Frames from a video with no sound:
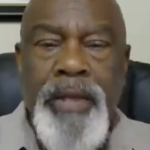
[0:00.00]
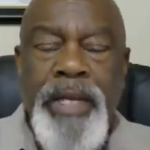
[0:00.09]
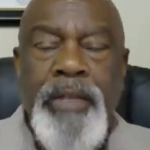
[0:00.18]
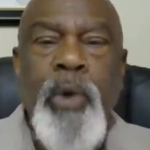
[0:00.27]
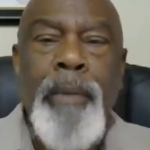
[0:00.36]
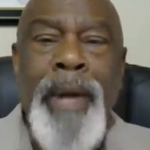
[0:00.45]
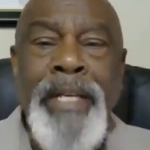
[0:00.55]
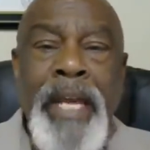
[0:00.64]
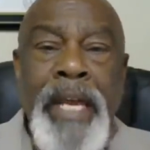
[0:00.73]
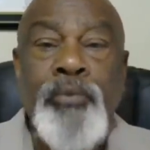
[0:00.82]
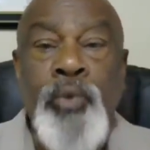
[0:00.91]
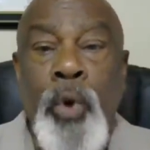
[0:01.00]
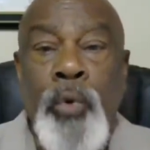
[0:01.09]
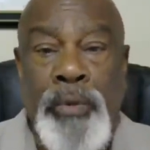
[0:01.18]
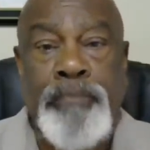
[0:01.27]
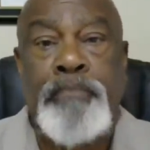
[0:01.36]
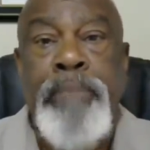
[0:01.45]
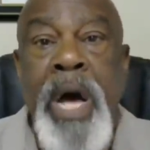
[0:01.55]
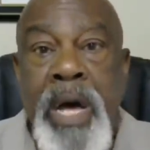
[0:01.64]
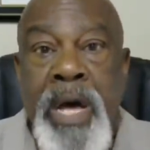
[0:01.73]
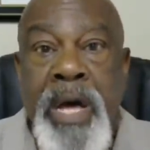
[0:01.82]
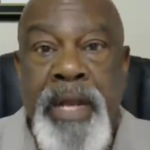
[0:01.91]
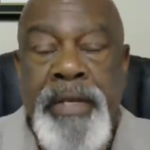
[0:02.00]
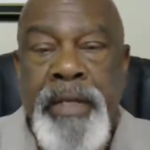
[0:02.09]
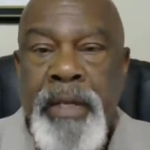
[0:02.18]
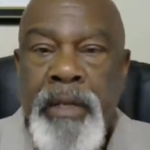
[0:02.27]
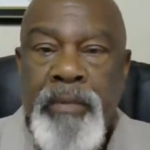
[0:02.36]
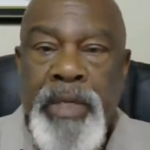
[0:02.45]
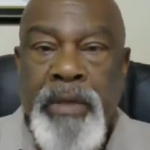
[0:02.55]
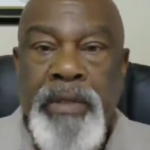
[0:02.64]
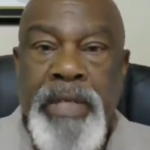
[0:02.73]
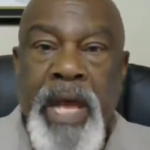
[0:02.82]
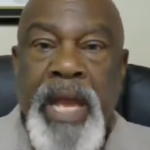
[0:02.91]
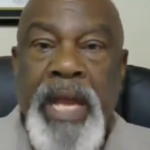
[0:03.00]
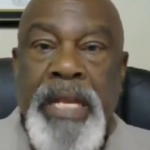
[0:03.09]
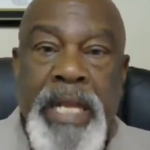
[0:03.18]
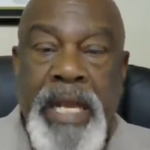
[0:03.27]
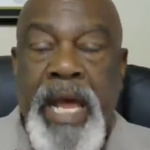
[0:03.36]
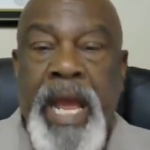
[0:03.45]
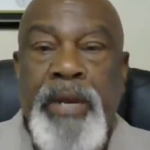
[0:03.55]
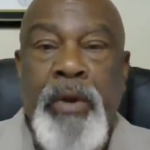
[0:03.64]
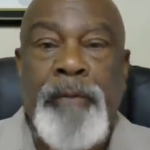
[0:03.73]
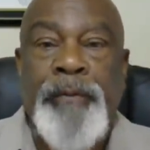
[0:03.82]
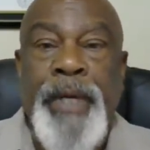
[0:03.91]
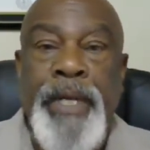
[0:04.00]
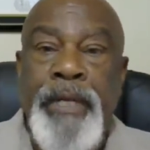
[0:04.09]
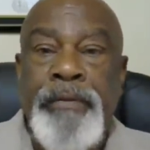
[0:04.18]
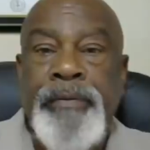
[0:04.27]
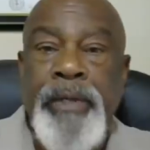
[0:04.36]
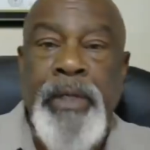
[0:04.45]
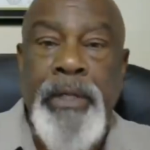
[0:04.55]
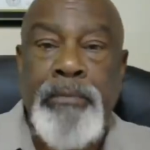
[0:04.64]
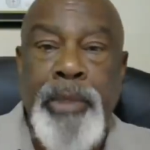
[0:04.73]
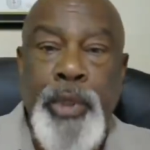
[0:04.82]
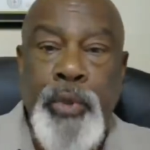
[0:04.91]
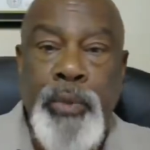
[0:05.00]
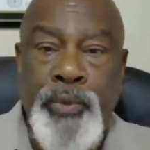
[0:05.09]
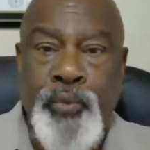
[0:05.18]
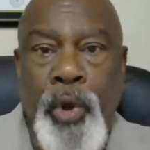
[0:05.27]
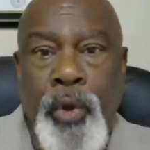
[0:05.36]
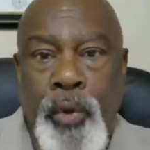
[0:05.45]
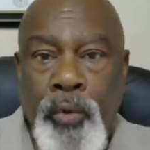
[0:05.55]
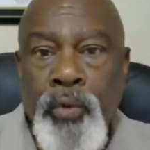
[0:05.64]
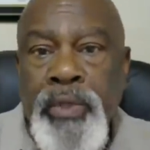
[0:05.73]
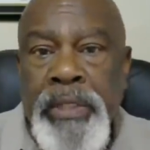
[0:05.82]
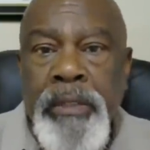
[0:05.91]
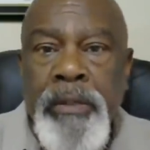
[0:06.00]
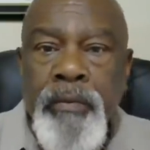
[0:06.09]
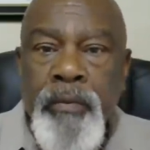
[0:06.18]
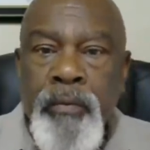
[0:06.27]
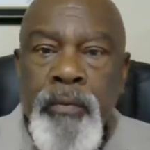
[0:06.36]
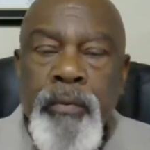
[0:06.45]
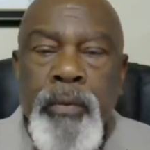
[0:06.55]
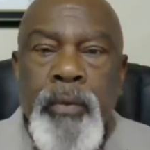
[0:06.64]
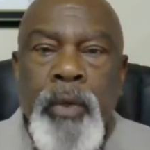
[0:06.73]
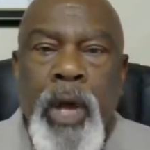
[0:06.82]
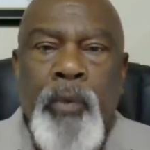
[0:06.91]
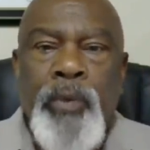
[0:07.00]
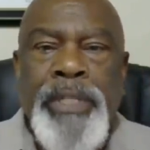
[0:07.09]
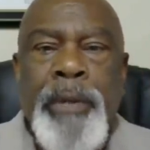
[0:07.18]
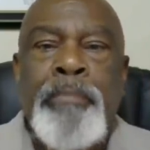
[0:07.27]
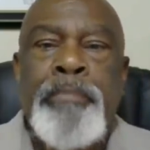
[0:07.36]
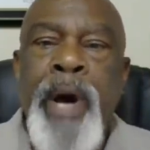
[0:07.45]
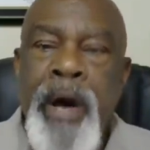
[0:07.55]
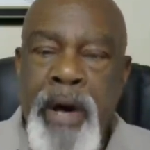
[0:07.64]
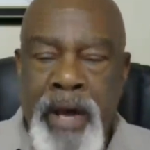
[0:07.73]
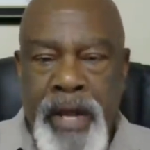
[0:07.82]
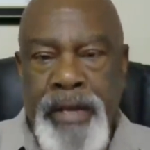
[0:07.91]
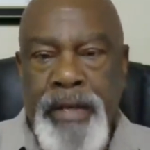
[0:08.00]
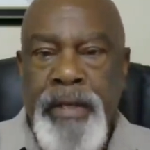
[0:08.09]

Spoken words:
That's why my name Rosebud, because I ain't no fucking fully bloomed rose. I was a bud,